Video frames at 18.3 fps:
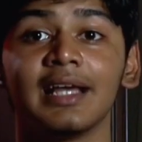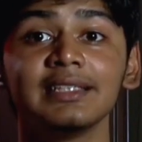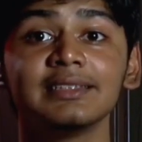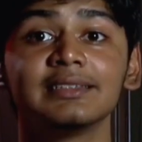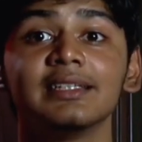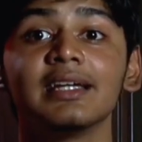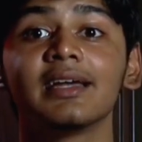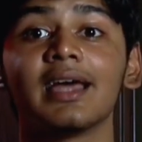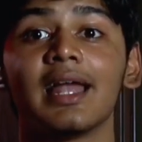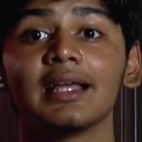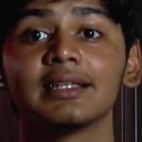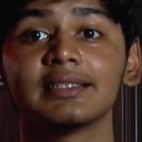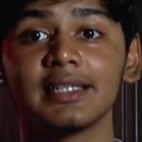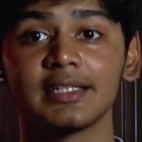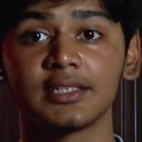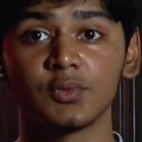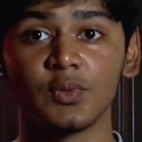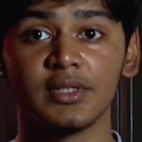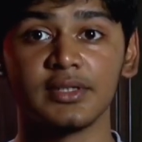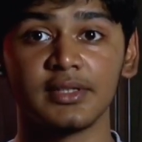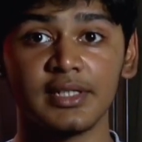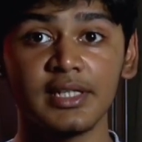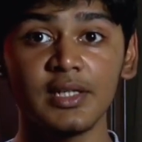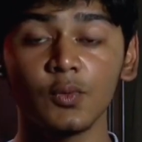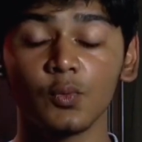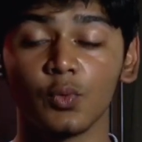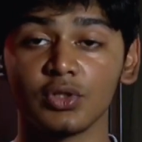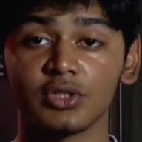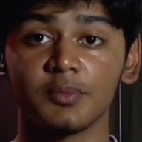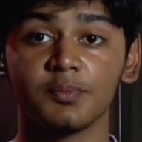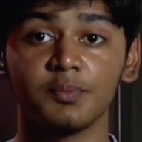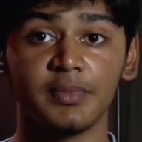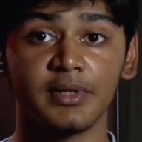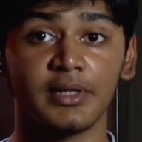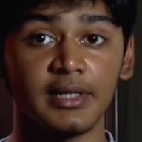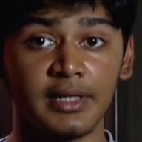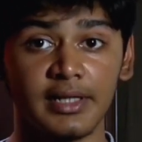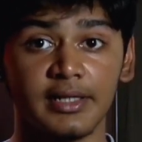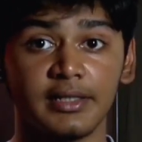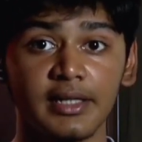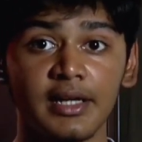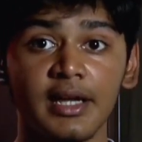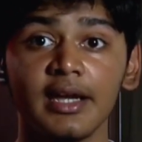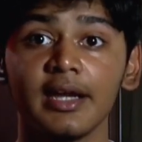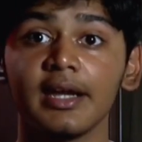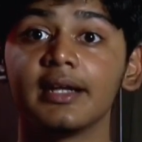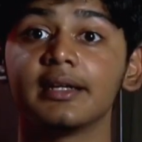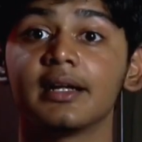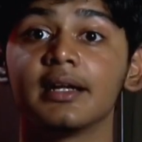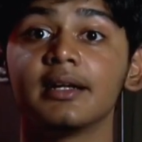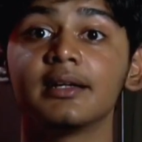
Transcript: Last year Galaxy S23 was a big hit. It